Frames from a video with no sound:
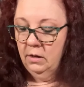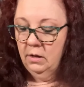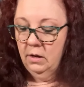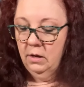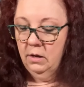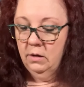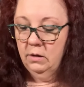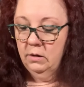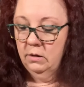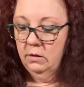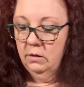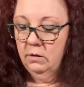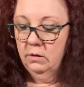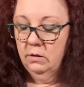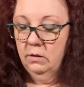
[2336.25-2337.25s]

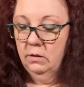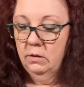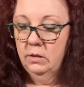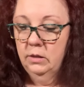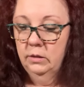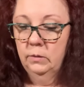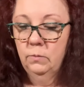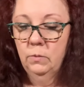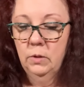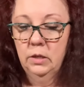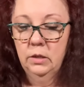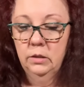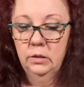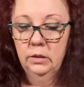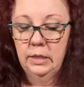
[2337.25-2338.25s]
Uh, this
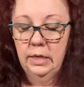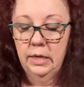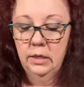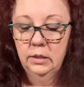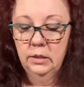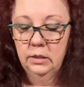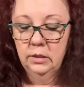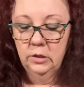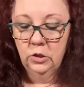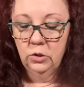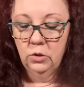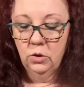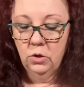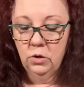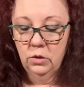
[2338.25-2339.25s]
was a stitch
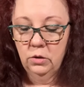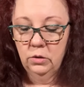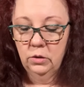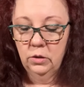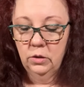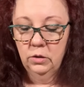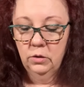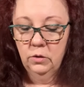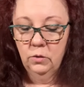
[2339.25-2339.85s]
along